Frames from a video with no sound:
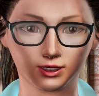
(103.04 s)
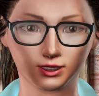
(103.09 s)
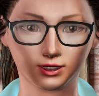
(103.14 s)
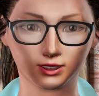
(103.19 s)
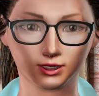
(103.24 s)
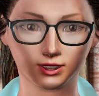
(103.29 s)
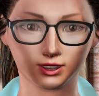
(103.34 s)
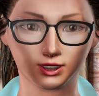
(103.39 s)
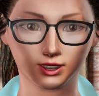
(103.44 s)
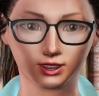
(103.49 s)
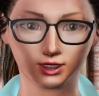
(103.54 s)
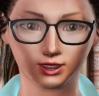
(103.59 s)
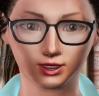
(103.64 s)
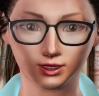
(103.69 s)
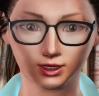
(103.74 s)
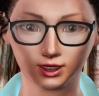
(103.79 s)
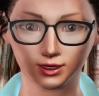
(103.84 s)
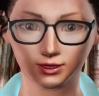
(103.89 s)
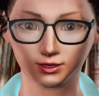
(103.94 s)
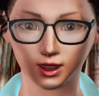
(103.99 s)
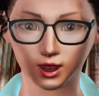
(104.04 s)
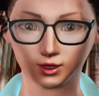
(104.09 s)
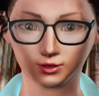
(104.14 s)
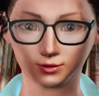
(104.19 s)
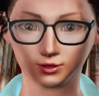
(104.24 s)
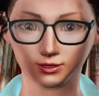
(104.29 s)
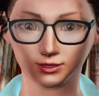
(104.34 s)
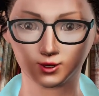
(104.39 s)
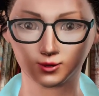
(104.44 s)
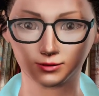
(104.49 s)
It is very
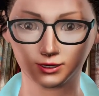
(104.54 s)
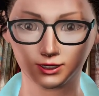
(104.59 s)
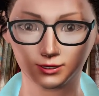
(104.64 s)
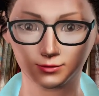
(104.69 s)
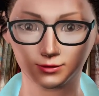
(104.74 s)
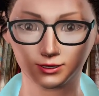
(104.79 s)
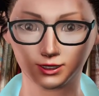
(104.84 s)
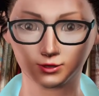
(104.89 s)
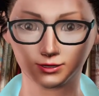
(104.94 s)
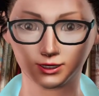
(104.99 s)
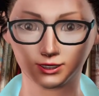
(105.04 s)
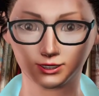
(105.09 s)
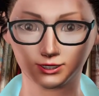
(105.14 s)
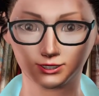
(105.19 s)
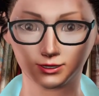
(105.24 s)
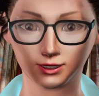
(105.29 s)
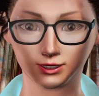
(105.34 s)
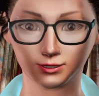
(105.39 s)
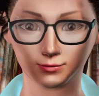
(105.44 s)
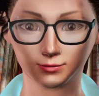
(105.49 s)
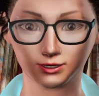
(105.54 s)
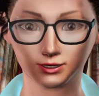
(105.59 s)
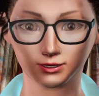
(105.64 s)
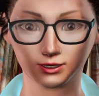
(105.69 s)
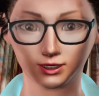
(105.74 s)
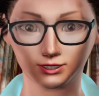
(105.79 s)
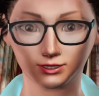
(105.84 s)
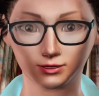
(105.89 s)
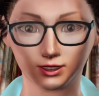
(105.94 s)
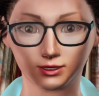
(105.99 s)
important to note that the if statement
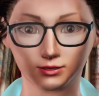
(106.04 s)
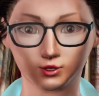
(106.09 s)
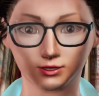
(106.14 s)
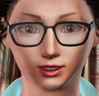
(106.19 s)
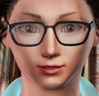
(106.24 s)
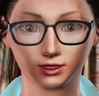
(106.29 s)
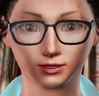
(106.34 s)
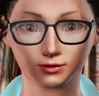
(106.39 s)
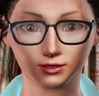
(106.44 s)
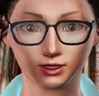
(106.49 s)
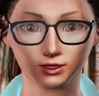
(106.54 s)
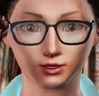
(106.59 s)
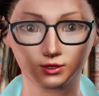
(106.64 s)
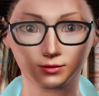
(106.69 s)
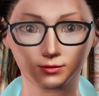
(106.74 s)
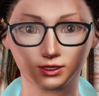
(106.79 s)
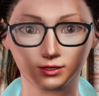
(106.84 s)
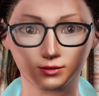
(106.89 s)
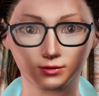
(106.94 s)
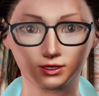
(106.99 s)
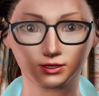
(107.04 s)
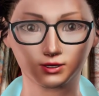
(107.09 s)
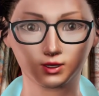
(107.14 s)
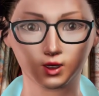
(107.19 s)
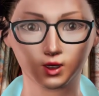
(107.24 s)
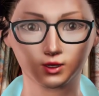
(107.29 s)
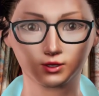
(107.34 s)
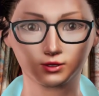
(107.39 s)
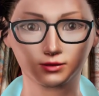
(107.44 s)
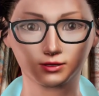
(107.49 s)
must be terminated by a
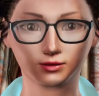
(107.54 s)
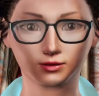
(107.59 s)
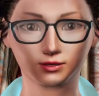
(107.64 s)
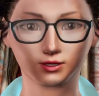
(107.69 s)
colon,